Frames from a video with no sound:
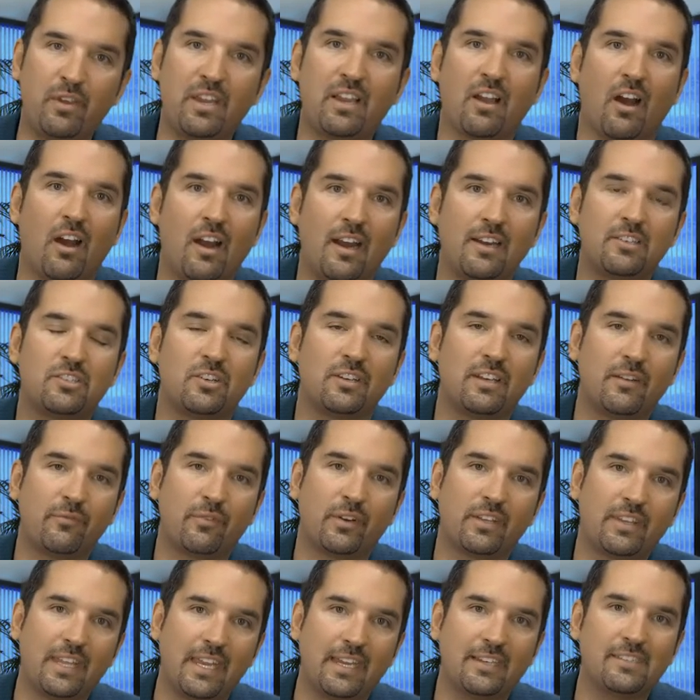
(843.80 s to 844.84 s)
cards or
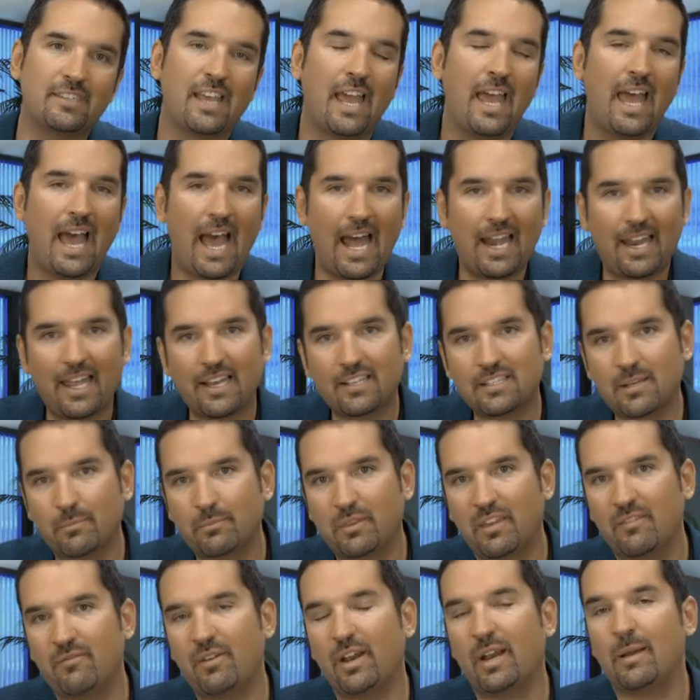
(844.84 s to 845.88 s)
different things. I like
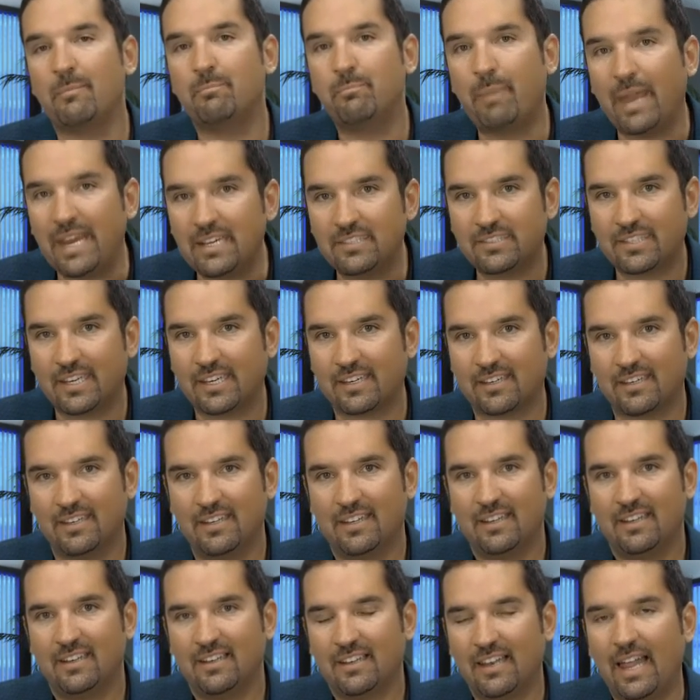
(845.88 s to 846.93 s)
something very basic,
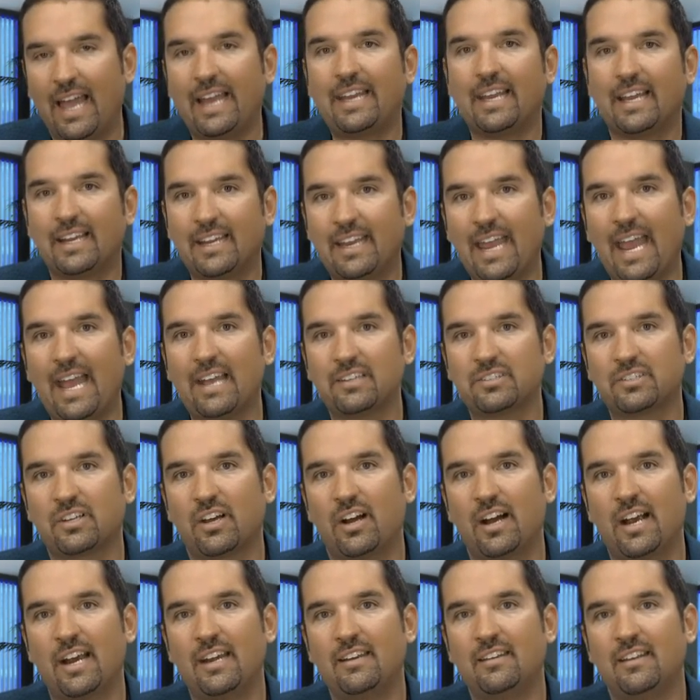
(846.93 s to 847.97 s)
like a gas
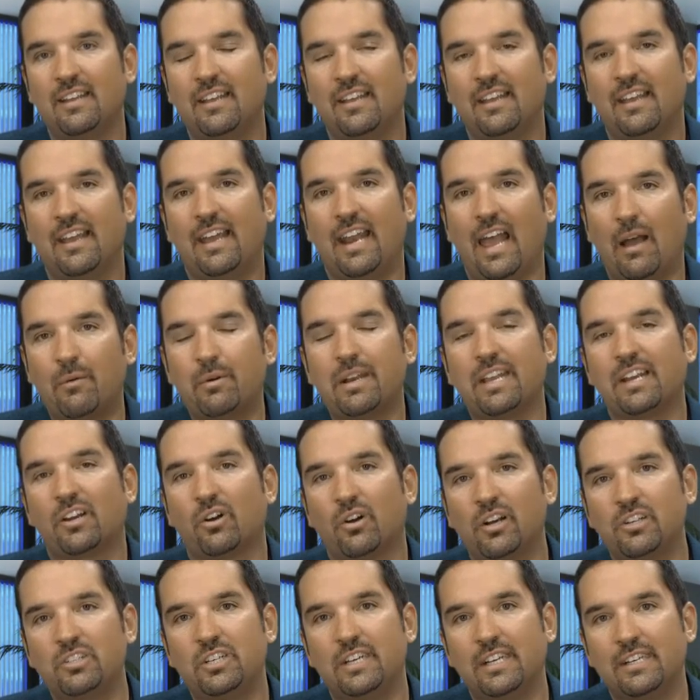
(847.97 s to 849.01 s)
card. And I would
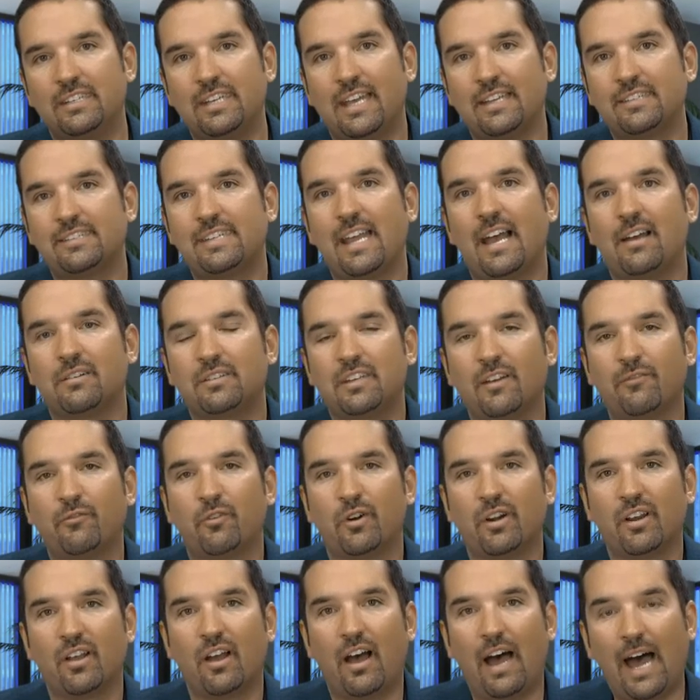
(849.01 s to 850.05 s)
encourage you to test out
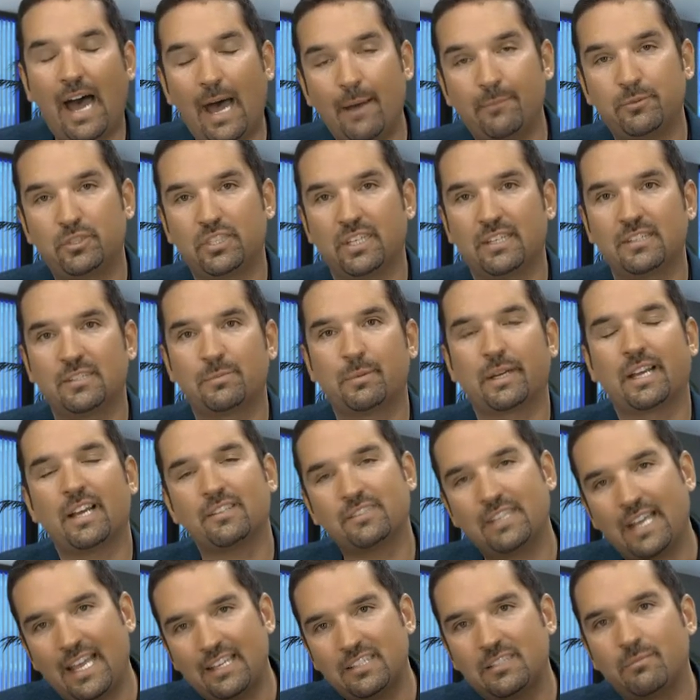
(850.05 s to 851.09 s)
different options
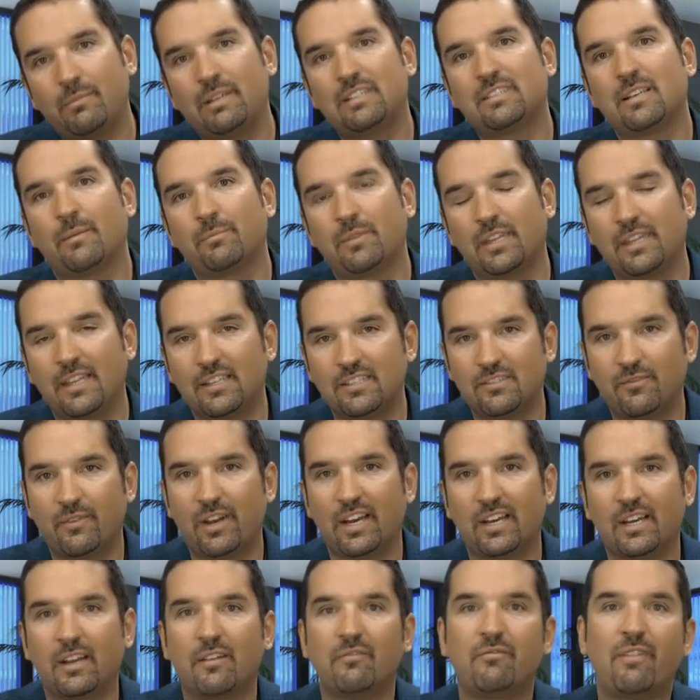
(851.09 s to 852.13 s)
because it has to be something that's
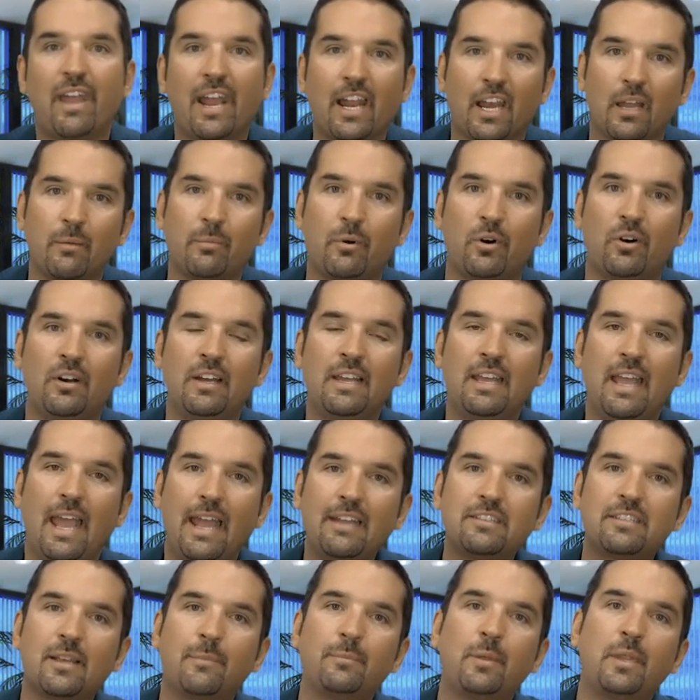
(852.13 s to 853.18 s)
very available
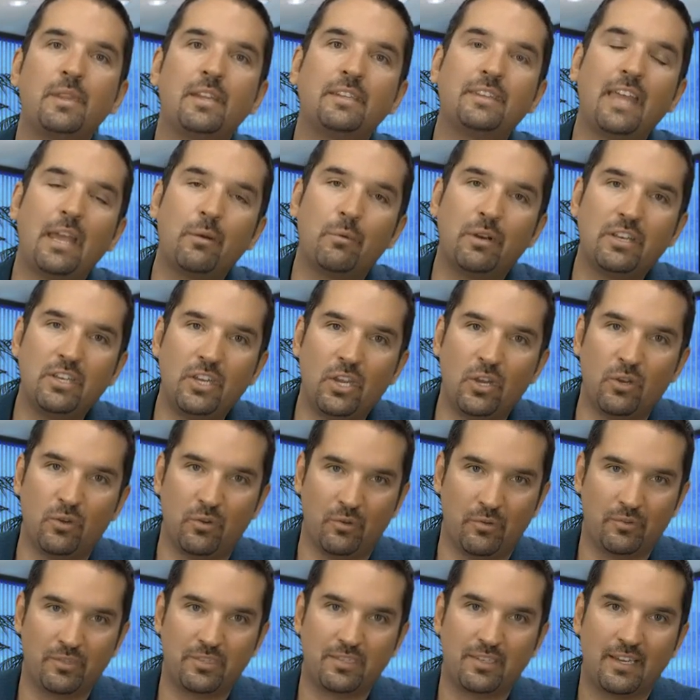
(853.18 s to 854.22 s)
and something that they would
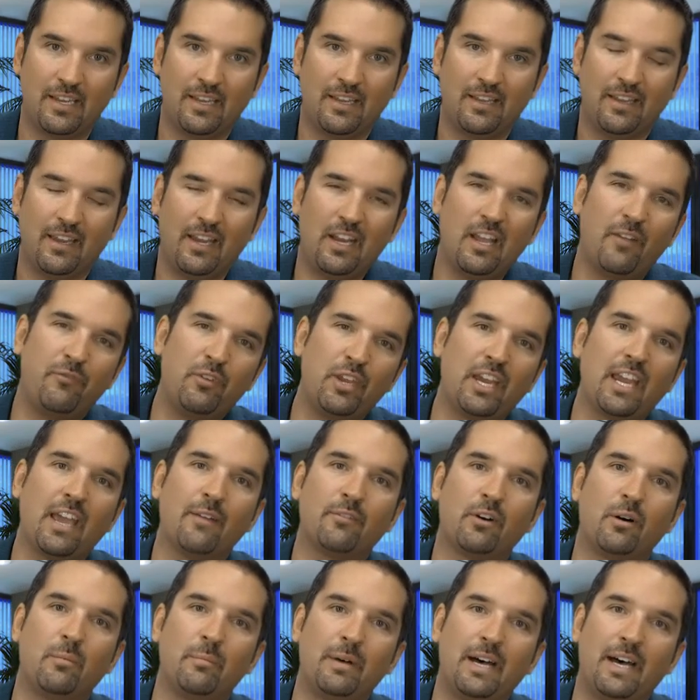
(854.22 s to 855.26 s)
use. You know, if you
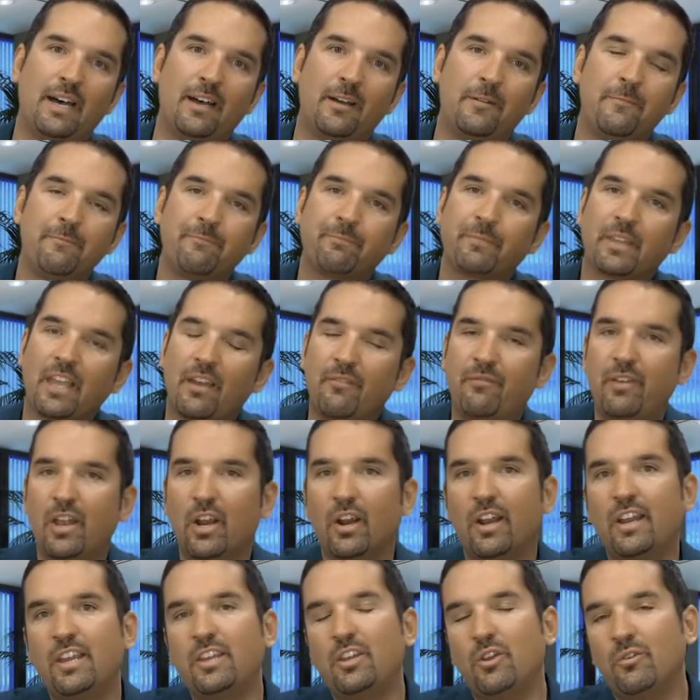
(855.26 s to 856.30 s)
give them a
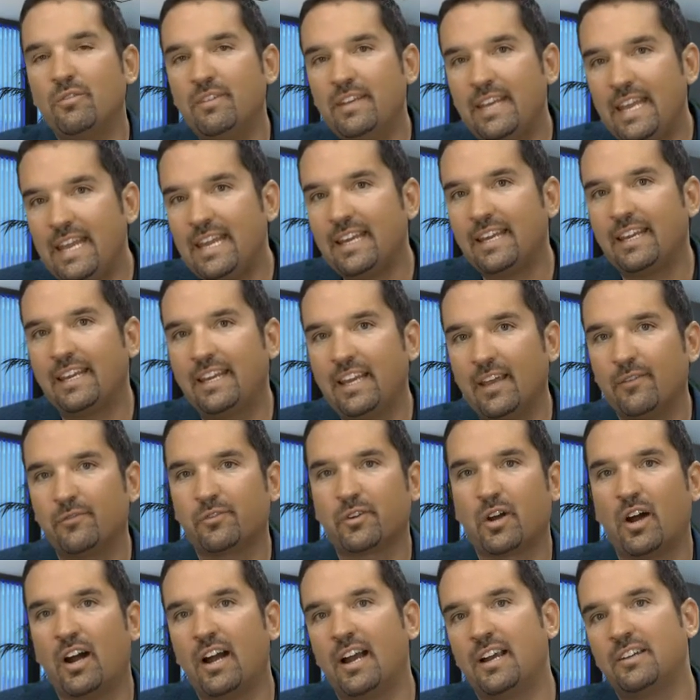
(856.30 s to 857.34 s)
very unique
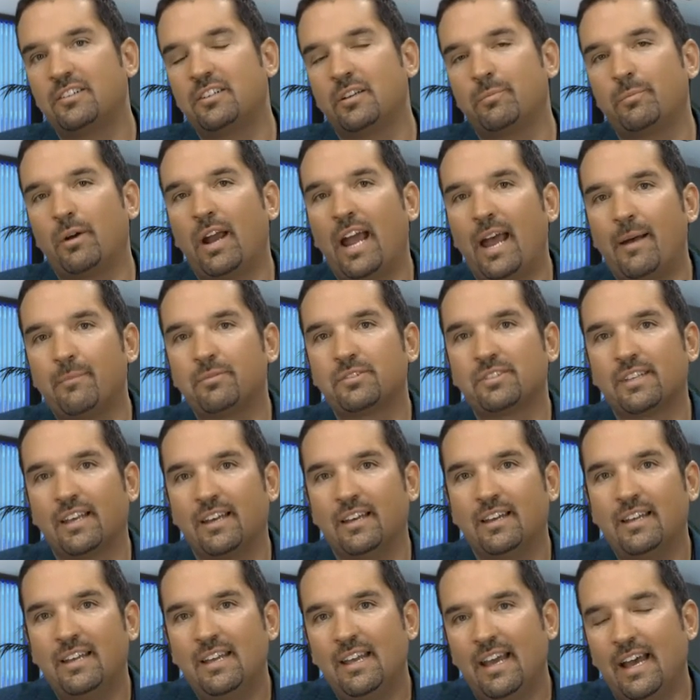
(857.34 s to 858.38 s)
gift card to perhaps
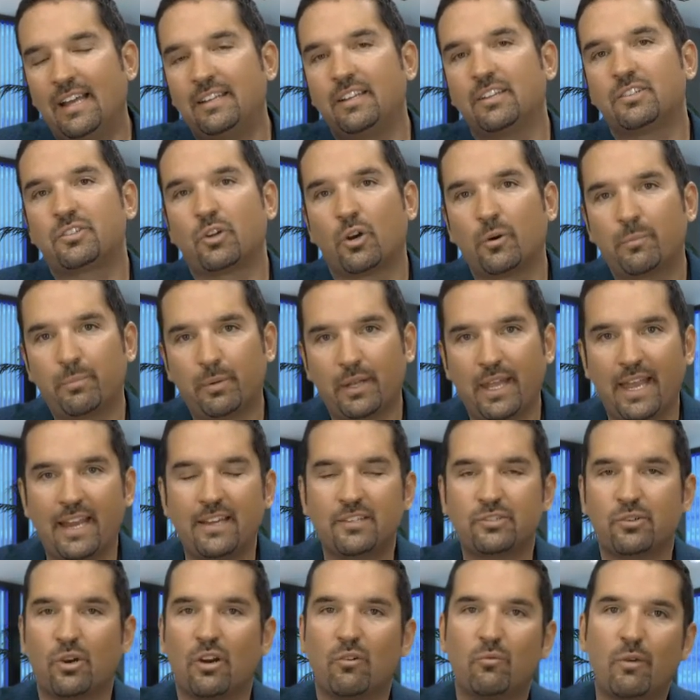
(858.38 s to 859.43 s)
a dessert
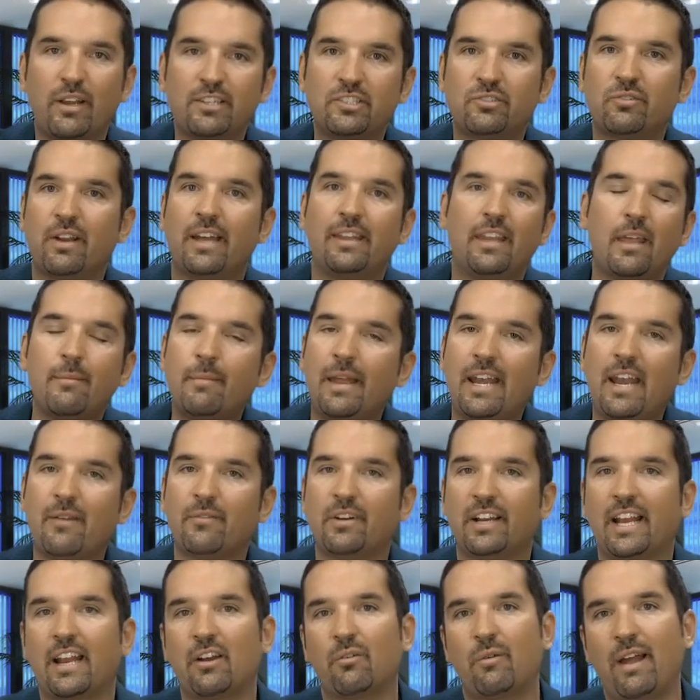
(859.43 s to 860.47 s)
place or a restaurant, they may
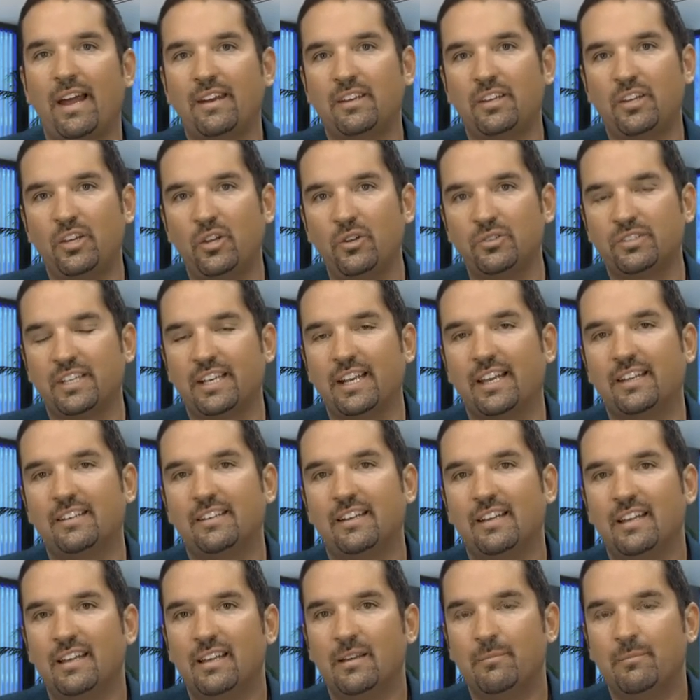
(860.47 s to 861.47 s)
never get around to using it.